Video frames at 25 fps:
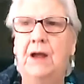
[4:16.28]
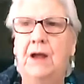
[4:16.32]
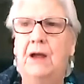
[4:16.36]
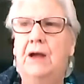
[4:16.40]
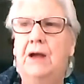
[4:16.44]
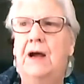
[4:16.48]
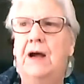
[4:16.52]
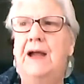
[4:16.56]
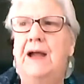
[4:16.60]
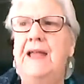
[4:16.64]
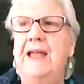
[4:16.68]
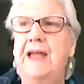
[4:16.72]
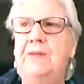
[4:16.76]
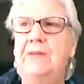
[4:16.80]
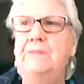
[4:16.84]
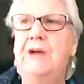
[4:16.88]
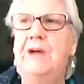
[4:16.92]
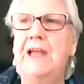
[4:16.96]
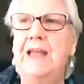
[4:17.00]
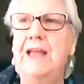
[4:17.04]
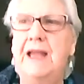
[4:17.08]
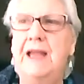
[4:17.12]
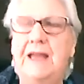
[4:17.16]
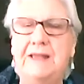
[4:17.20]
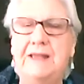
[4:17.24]
I had my
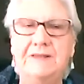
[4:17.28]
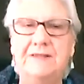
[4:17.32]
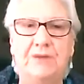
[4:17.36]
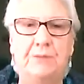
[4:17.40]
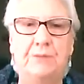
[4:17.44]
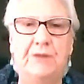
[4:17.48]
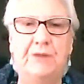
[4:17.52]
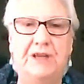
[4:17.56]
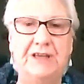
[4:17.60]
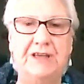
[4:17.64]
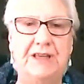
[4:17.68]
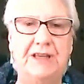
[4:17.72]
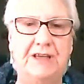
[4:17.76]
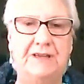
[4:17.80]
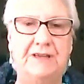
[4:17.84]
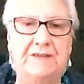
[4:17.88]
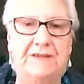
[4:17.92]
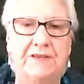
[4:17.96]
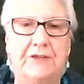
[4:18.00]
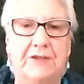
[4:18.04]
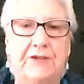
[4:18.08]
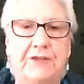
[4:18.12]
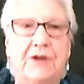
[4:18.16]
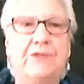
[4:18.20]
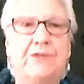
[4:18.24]
hands on my knees.
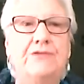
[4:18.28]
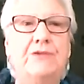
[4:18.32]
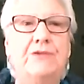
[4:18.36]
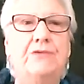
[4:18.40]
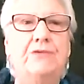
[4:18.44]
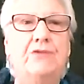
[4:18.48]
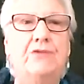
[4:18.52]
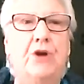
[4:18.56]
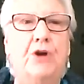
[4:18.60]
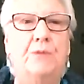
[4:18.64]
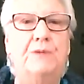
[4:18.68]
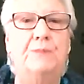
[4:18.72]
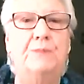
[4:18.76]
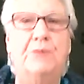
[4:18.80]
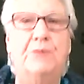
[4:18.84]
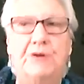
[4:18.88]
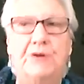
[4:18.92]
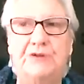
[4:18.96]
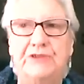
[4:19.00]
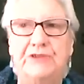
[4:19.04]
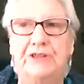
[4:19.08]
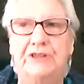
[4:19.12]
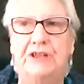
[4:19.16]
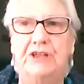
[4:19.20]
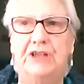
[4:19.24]
Now, those who know me
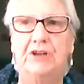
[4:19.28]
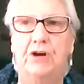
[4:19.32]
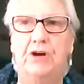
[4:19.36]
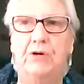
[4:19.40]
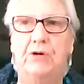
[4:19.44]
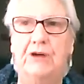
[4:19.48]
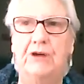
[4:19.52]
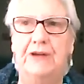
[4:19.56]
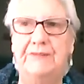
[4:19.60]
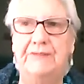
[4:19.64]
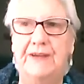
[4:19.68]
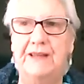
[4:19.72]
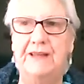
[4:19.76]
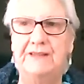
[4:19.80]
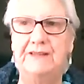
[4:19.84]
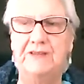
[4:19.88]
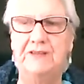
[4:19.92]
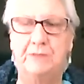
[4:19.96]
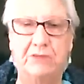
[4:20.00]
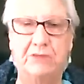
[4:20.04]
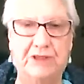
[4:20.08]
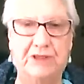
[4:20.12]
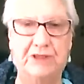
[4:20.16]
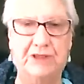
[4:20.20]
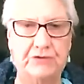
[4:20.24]
personally know I've had some
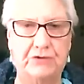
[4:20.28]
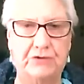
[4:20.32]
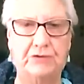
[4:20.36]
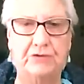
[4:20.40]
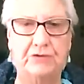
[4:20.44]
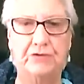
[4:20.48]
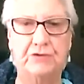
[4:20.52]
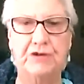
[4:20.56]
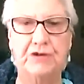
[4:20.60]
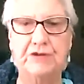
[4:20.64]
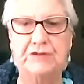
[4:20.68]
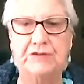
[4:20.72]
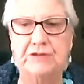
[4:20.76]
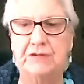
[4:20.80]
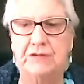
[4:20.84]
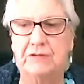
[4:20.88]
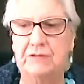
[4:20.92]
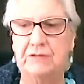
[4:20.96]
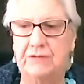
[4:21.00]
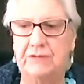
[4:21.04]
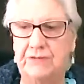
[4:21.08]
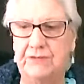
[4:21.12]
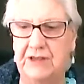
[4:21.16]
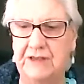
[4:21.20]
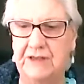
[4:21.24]
knee surgeries and
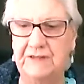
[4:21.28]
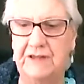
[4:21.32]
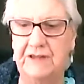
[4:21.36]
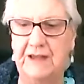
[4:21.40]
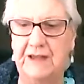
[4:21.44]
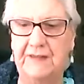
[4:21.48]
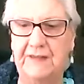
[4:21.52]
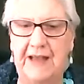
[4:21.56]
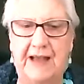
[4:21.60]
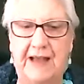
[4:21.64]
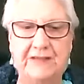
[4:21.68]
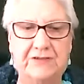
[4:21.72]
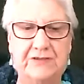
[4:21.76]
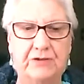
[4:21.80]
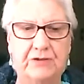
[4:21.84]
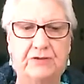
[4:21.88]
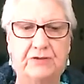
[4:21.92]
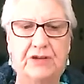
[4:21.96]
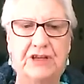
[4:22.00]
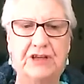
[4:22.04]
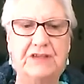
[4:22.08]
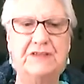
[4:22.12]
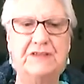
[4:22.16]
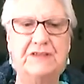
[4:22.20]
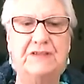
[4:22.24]
things like that. So
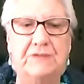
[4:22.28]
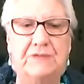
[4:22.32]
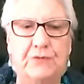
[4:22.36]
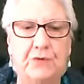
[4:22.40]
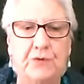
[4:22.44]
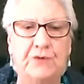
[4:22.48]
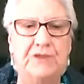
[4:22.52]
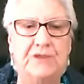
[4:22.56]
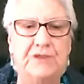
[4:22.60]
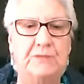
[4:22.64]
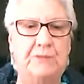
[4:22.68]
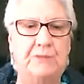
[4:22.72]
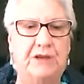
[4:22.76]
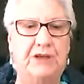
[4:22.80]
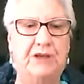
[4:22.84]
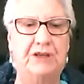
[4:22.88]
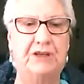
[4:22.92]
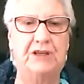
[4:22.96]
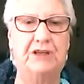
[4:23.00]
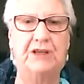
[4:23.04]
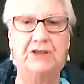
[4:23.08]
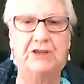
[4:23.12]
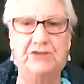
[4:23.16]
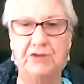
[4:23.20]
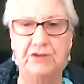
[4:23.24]
knees have always been
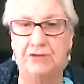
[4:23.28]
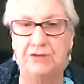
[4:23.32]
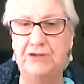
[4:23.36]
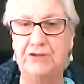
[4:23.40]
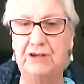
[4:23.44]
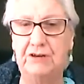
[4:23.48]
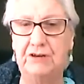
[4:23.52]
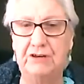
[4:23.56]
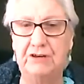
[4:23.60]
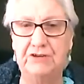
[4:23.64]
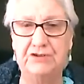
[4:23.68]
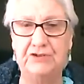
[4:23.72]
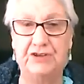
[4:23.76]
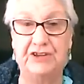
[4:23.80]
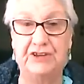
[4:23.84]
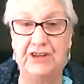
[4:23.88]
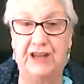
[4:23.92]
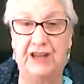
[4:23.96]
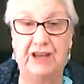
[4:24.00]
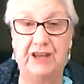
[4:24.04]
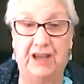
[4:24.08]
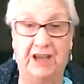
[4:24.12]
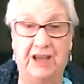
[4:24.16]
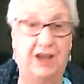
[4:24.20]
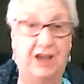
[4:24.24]
an issue. They're a
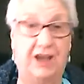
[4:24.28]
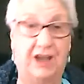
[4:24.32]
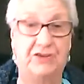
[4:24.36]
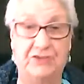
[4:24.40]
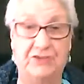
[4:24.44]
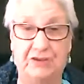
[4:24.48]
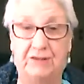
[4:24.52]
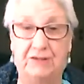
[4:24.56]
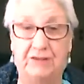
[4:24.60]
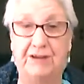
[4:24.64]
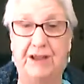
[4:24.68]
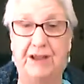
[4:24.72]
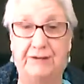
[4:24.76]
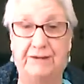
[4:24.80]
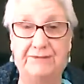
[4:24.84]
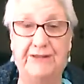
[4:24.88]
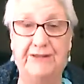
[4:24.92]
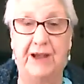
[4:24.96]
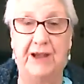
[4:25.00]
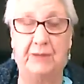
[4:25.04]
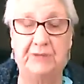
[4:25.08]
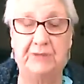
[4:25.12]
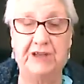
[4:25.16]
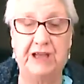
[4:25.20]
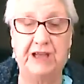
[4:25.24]
genetic issue in our
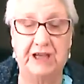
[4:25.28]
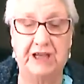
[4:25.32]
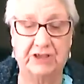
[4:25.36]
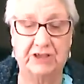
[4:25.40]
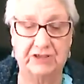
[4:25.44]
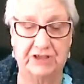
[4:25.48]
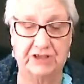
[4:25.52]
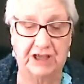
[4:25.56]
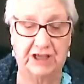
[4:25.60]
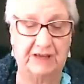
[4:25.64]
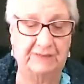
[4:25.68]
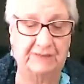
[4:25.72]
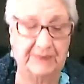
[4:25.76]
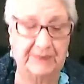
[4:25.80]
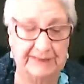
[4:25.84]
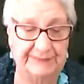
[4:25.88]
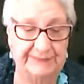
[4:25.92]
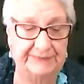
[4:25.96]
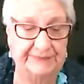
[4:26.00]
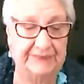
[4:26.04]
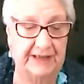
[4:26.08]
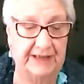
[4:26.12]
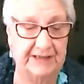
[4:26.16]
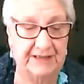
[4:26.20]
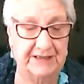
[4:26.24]
family, actually, but
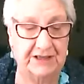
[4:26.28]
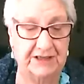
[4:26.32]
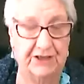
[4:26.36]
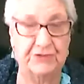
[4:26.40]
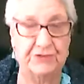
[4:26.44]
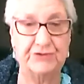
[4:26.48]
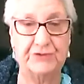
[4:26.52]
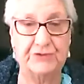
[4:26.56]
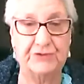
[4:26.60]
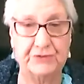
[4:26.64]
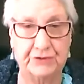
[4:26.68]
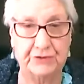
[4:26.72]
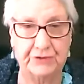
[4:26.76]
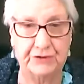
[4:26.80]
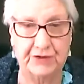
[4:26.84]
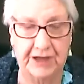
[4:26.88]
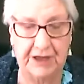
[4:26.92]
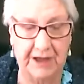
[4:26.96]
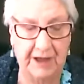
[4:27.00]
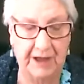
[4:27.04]
that's another story.